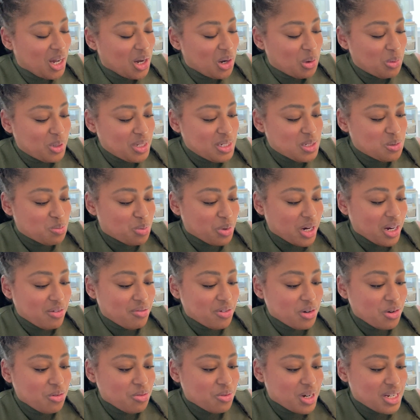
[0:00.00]
When
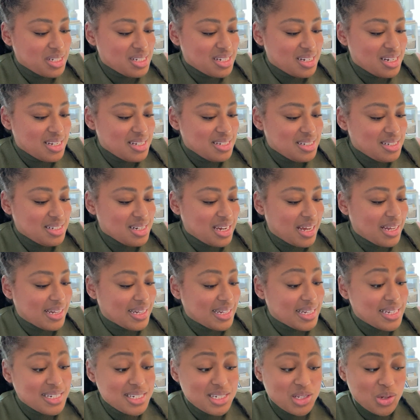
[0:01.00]
Springfield residents, at
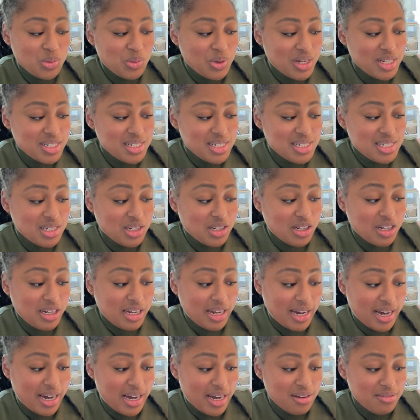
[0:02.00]
least the ones still
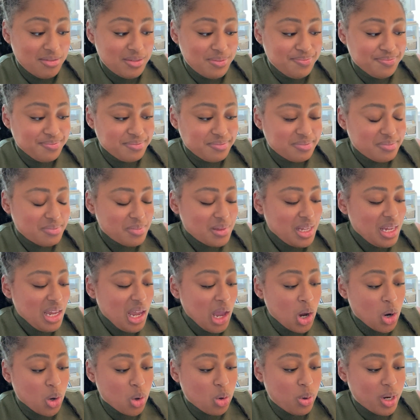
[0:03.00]
alive,
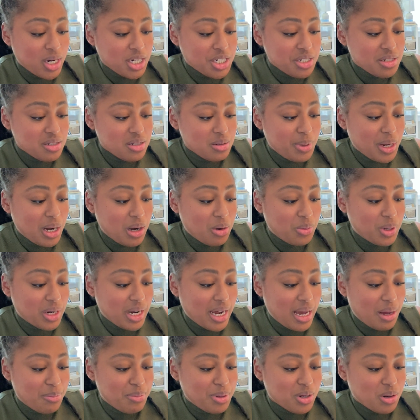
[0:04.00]
are questions about what
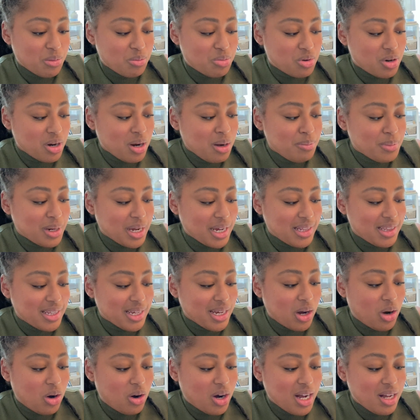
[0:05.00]
happened on prom night,
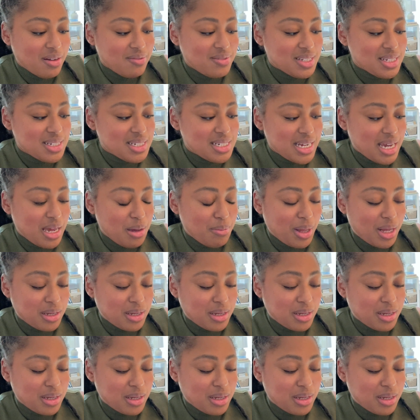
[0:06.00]
they all have the same